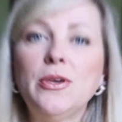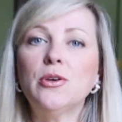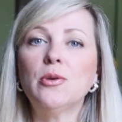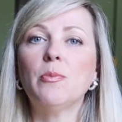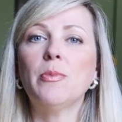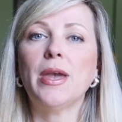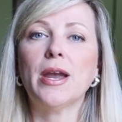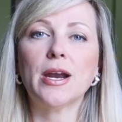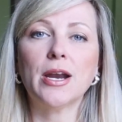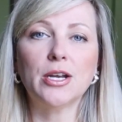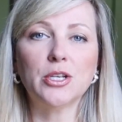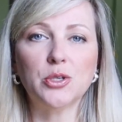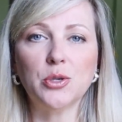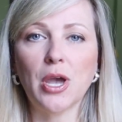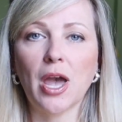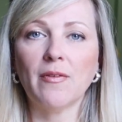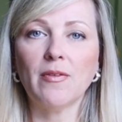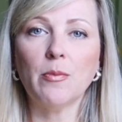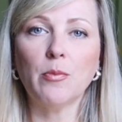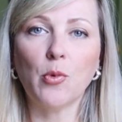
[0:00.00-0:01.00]
you're married, you
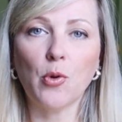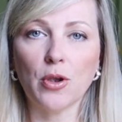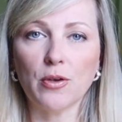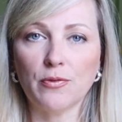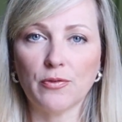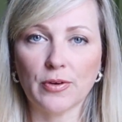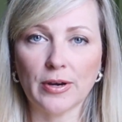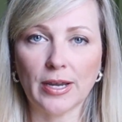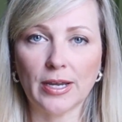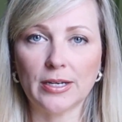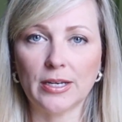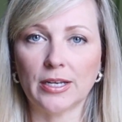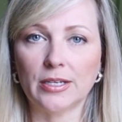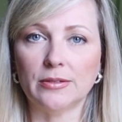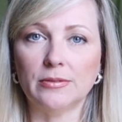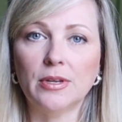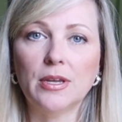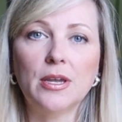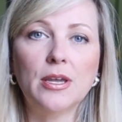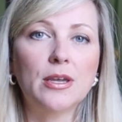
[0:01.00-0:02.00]
have a boyfriend
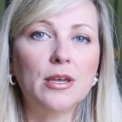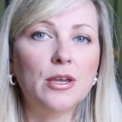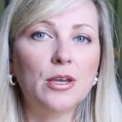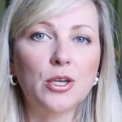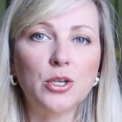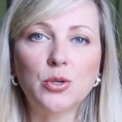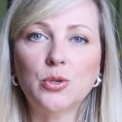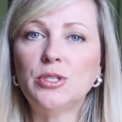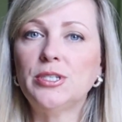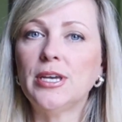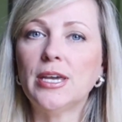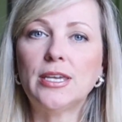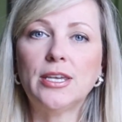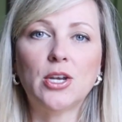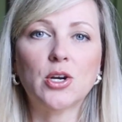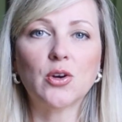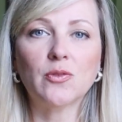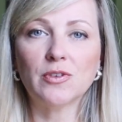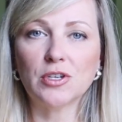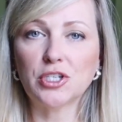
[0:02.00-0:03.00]
and you take
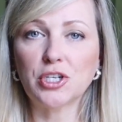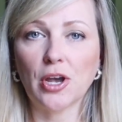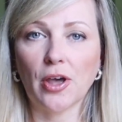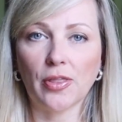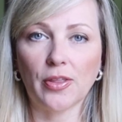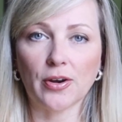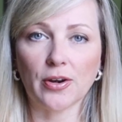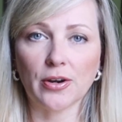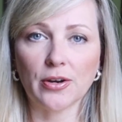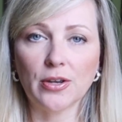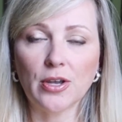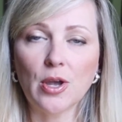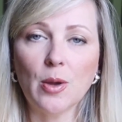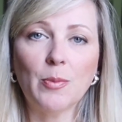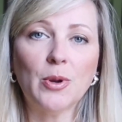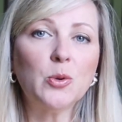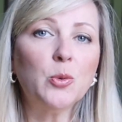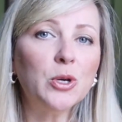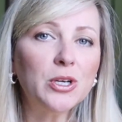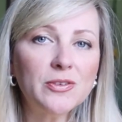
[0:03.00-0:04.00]
care of each other,
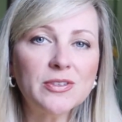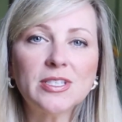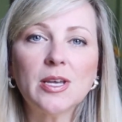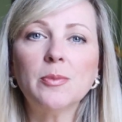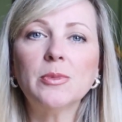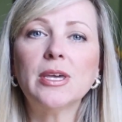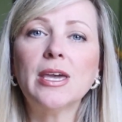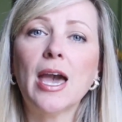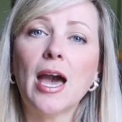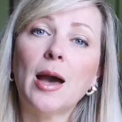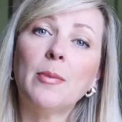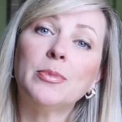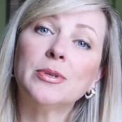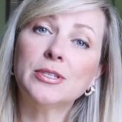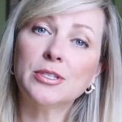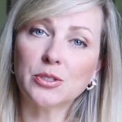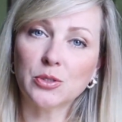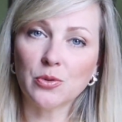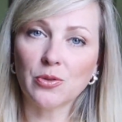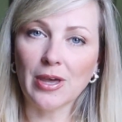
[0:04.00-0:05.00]
but what if something
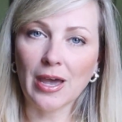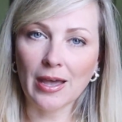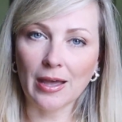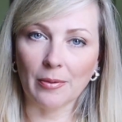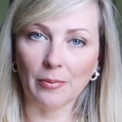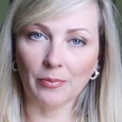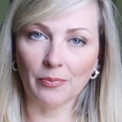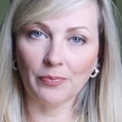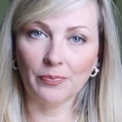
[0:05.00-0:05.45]
happens to them?